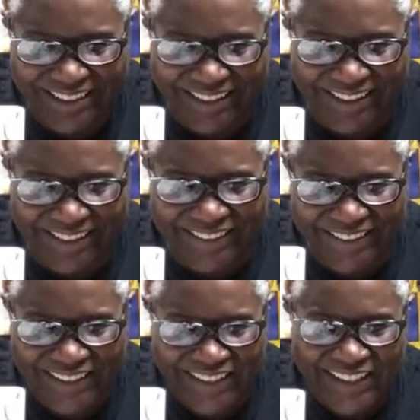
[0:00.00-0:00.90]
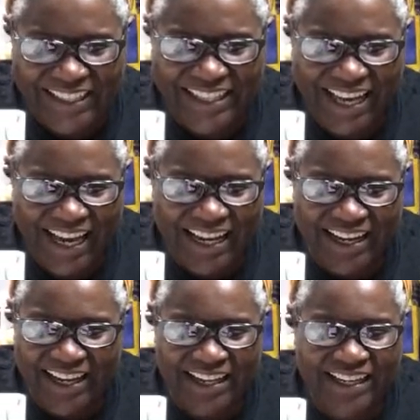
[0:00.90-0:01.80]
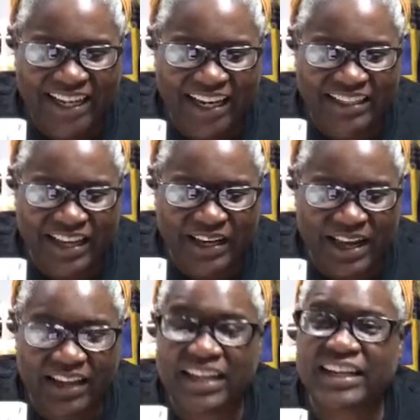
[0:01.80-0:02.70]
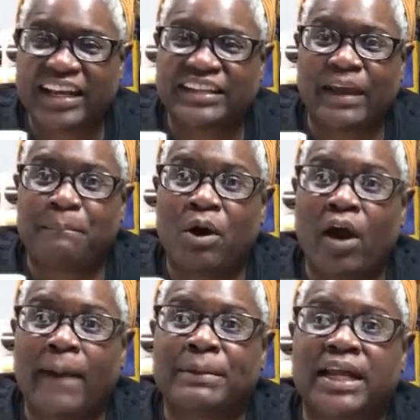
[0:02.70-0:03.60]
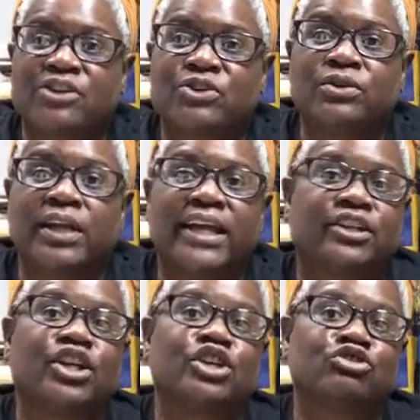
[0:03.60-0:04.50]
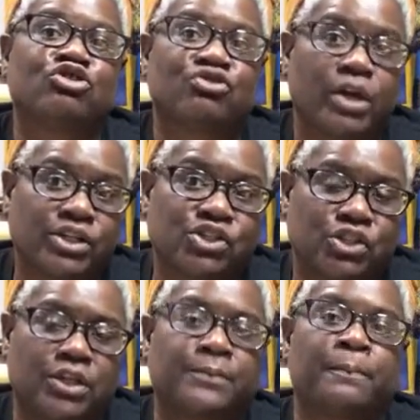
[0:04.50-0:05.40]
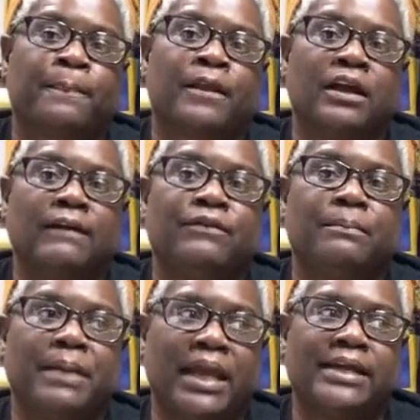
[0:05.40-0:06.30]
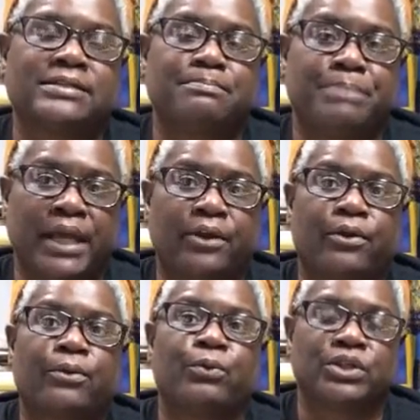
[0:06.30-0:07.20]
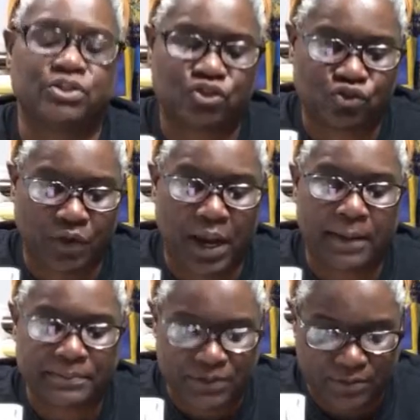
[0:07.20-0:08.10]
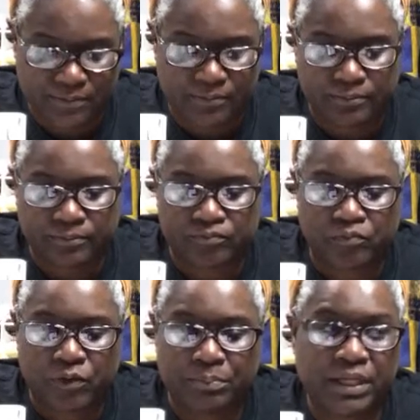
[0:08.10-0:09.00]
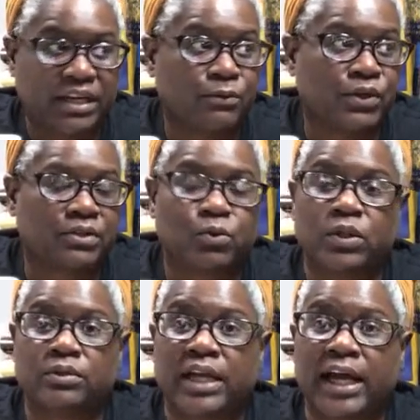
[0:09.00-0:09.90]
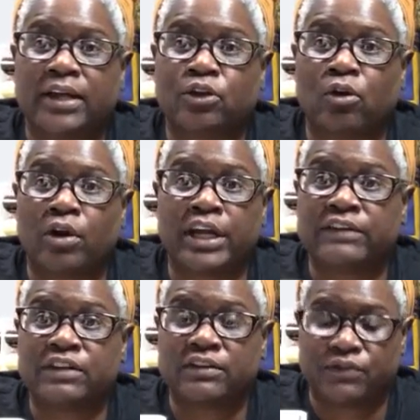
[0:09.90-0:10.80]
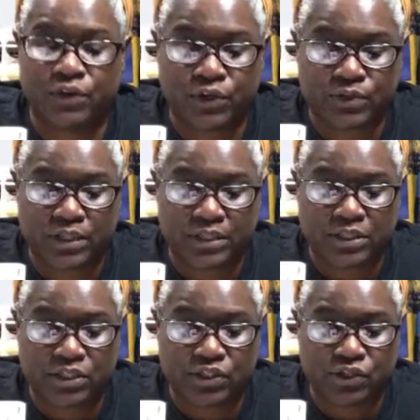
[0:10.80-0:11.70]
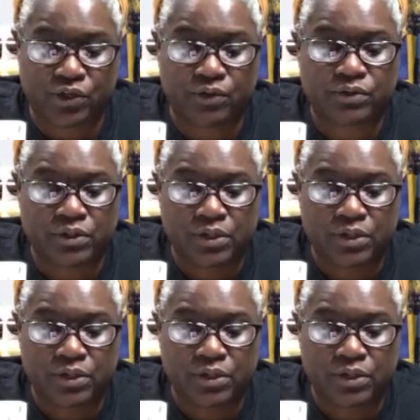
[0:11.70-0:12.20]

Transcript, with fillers: so, yeah, I didn't like that. I didn't like that part, but I do like the construction of the mask better with the straps be it with quilt cotton or even if you're using a t-shirt.